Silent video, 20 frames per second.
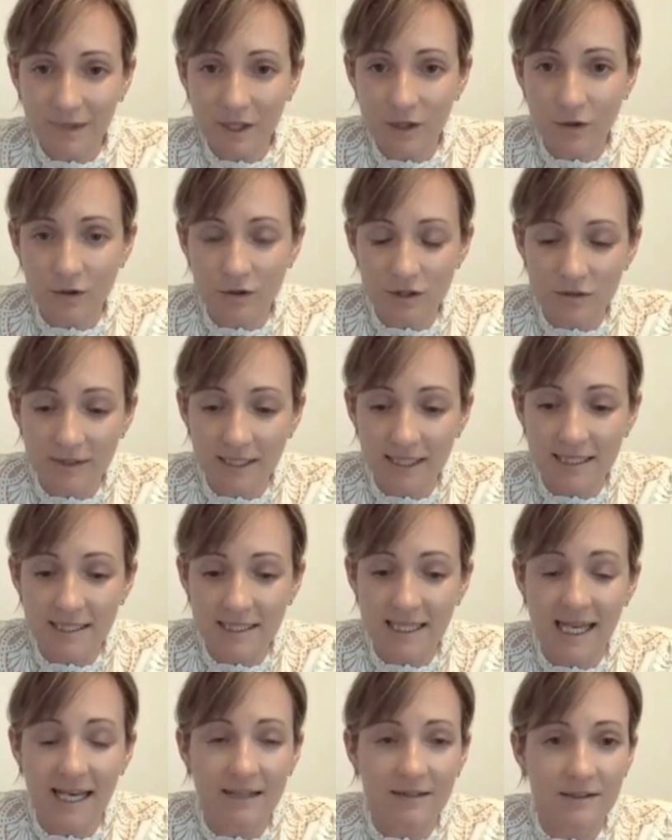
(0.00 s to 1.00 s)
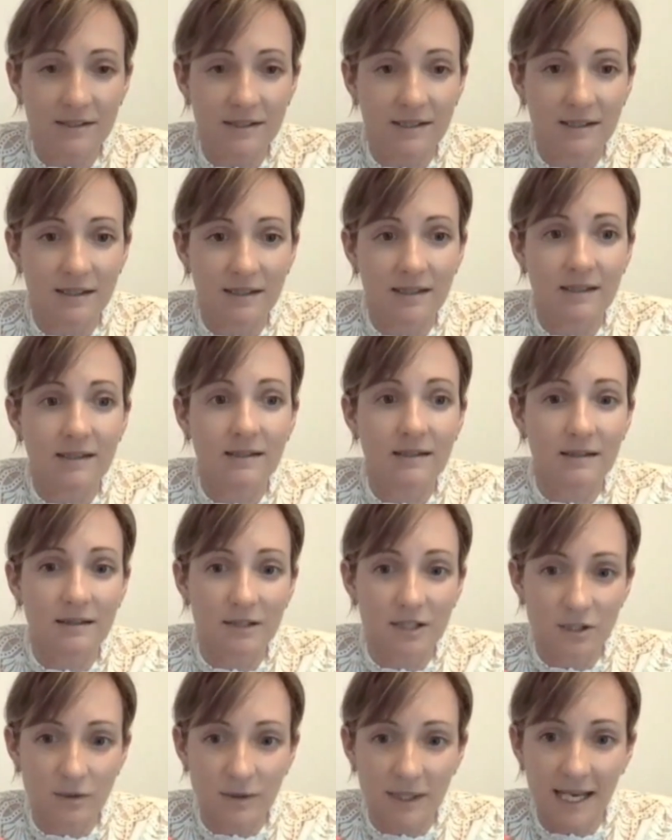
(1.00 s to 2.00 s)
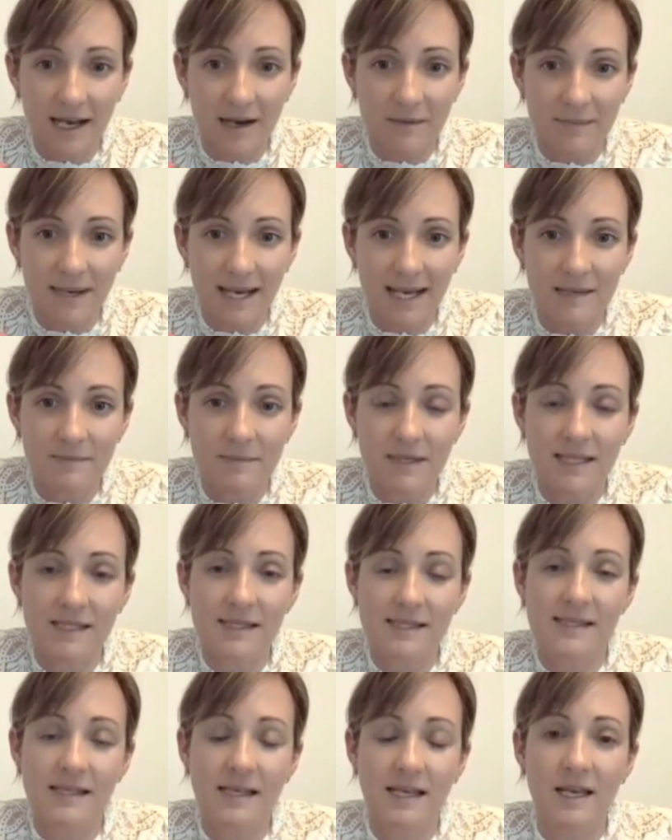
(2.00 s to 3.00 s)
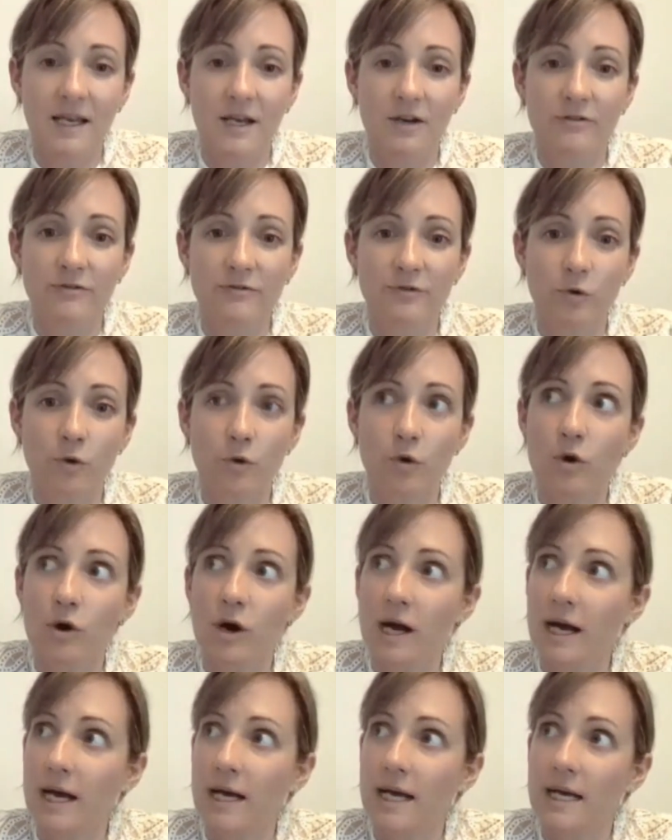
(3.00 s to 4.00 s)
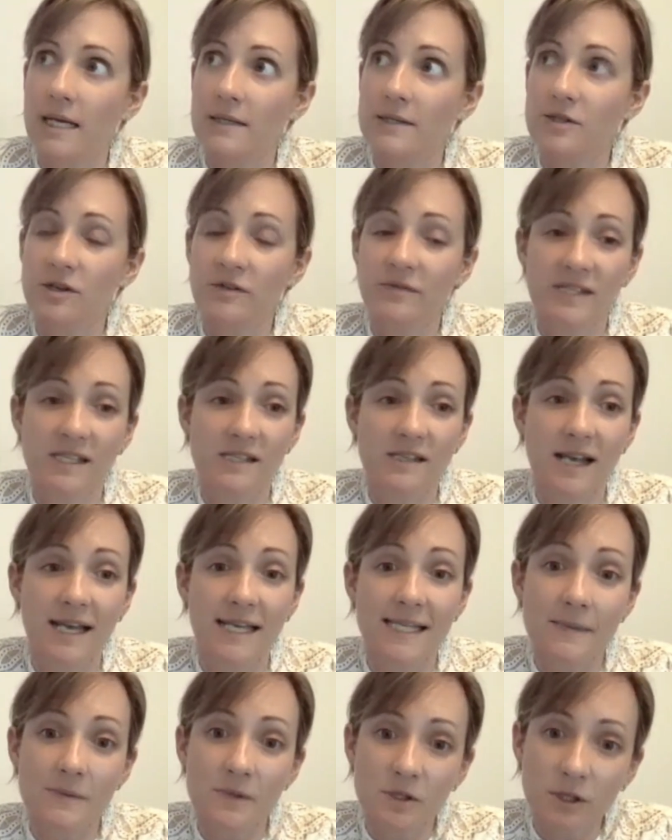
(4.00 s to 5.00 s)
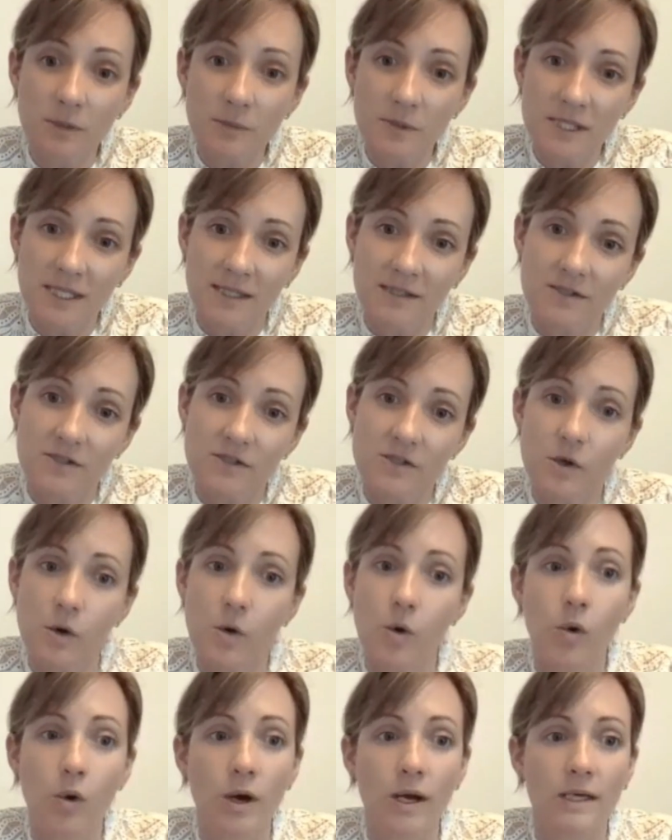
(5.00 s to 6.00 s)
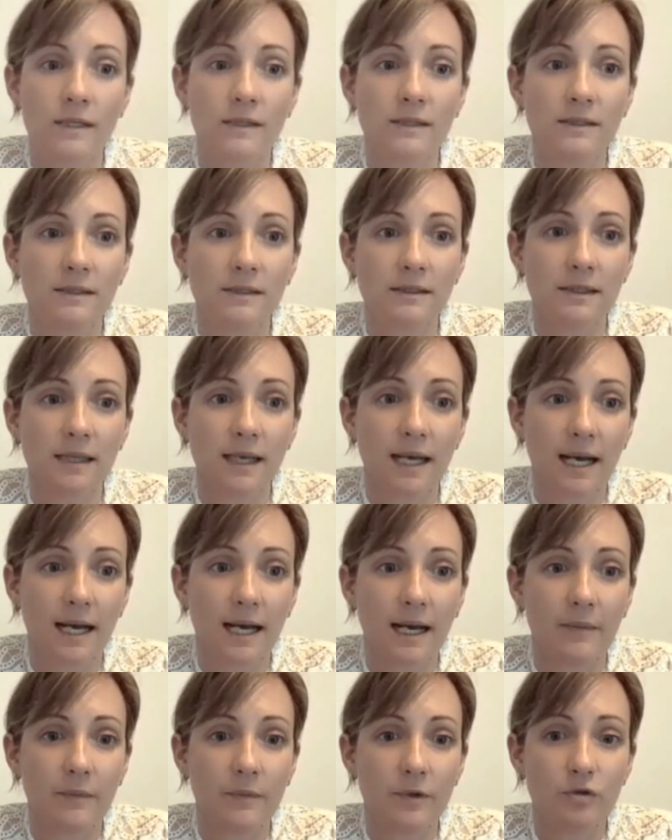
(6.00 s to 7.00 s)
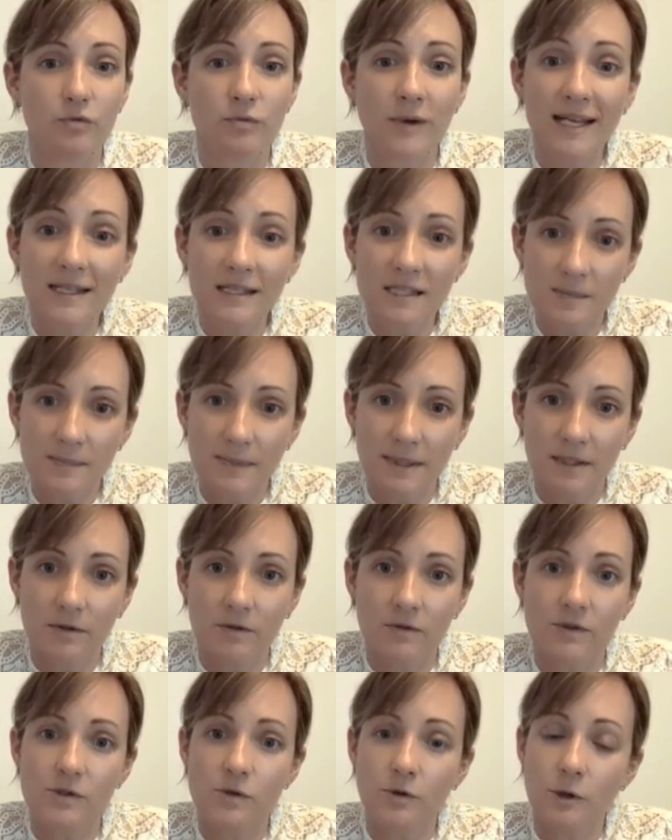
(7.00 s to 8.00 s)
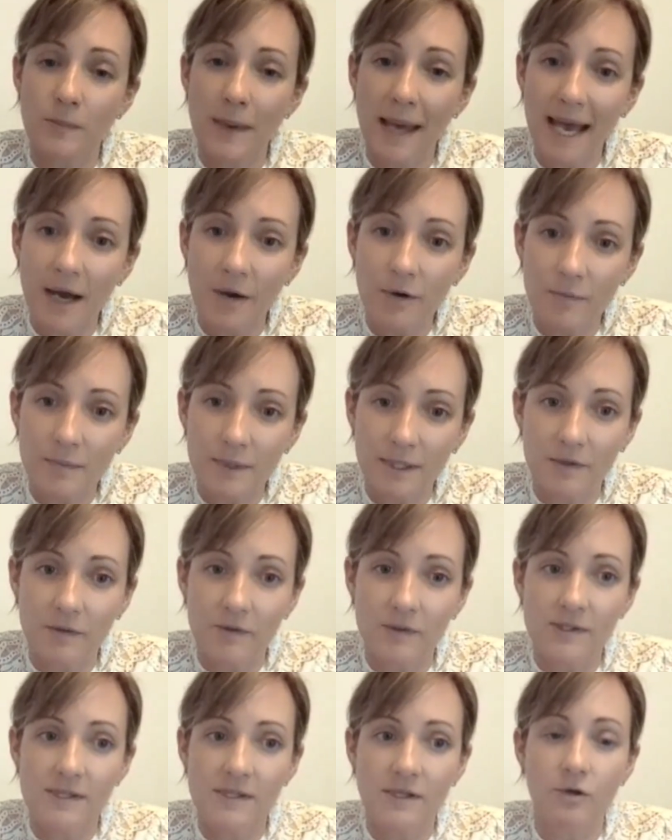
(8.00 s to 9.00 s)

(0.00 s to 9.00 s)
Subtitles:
your direct account to account payments for services like subscriptions or your rates bills or your power bills.